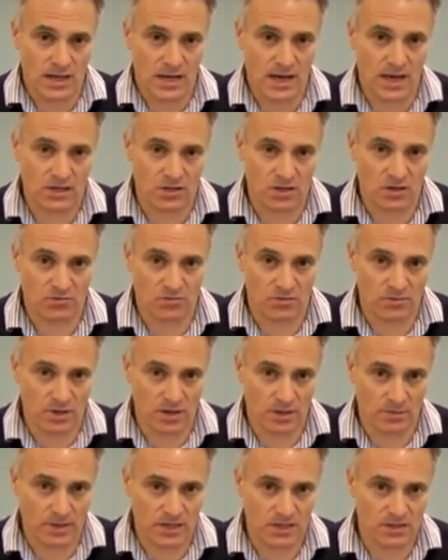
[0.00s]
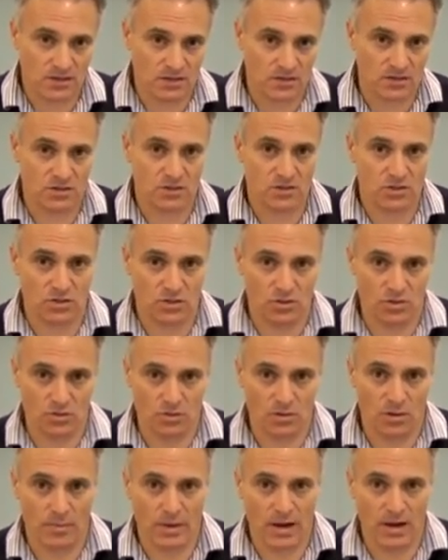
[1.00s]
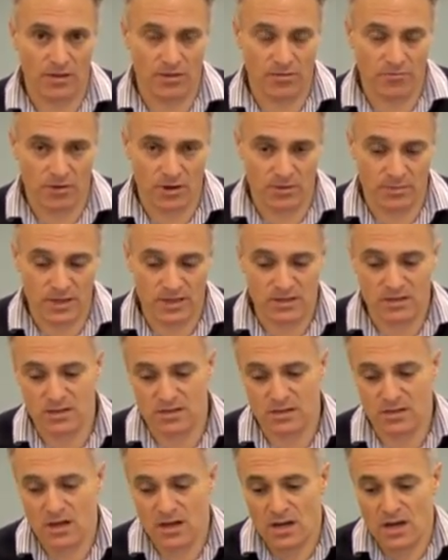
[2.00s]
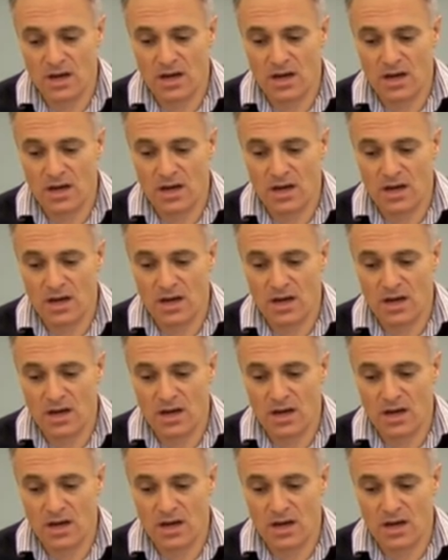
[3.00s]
800 millimeters to about 3 meters,